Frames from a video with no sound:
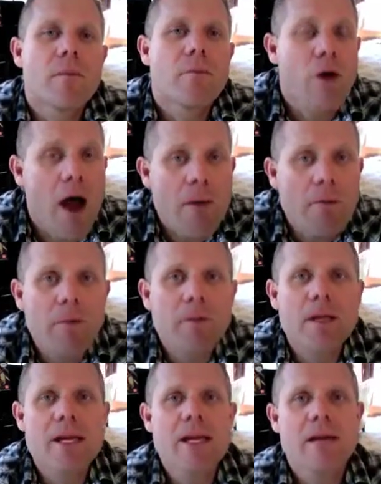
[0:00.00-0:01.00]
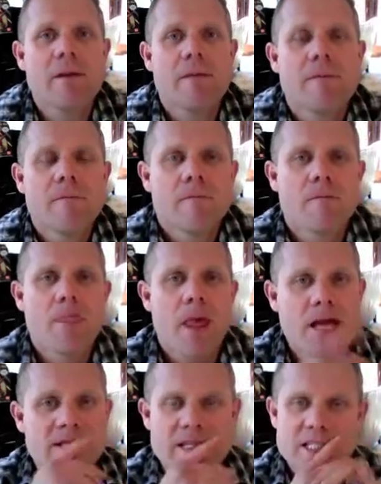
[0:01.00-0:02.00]
probably
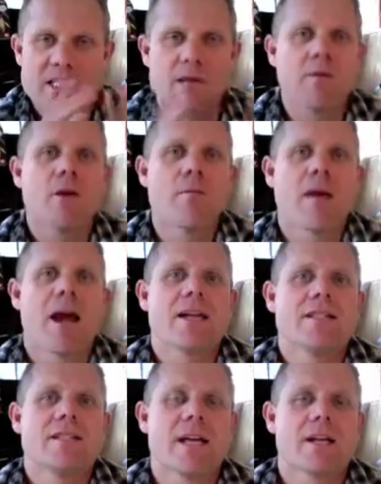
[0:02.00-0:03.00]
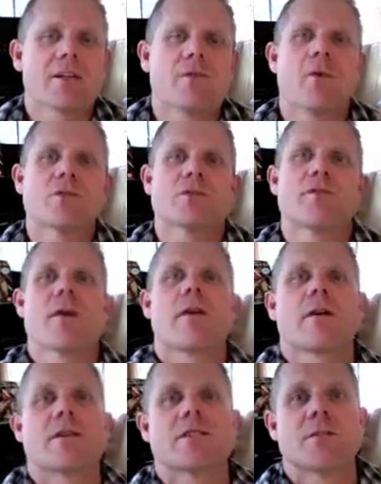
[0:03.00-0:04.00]
has a similar mindset to most
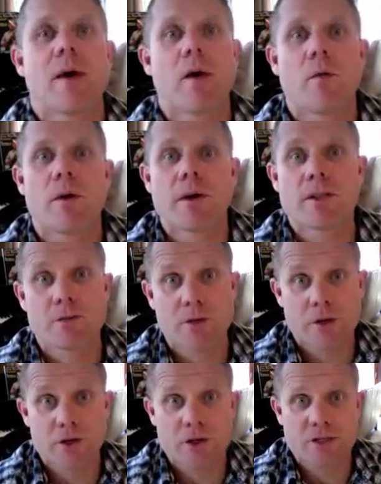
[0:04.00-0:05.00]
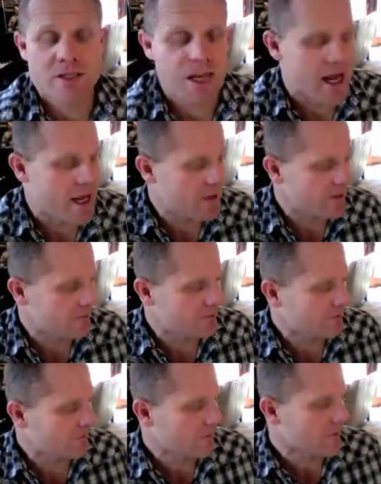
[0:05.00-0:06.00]
Americans about where Israel should stand.
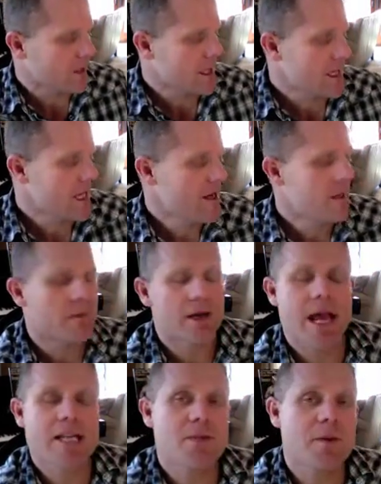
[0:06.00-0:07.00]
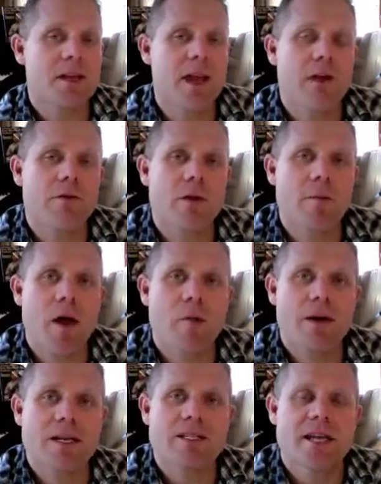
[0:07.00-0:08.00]
But he has to be careful about
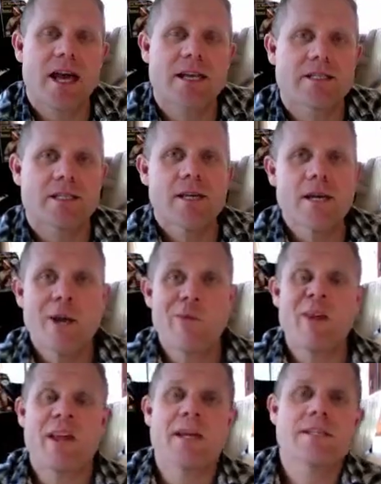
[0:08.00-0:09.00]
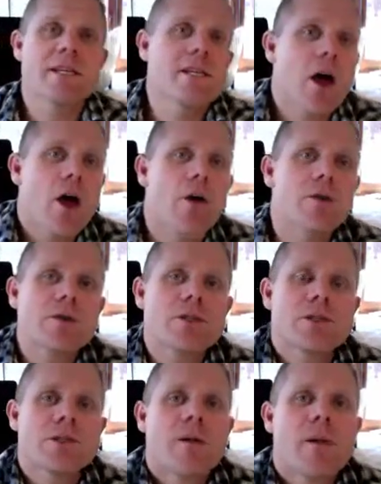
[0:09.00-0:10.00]
what he says, because he
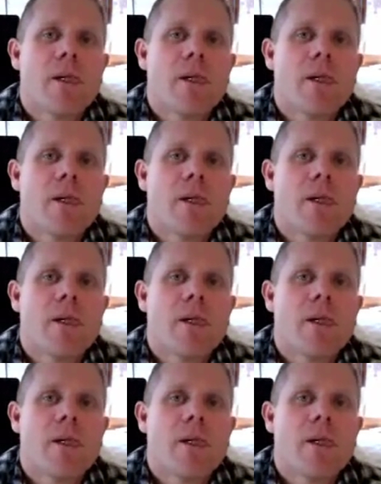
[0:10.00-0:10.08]
knows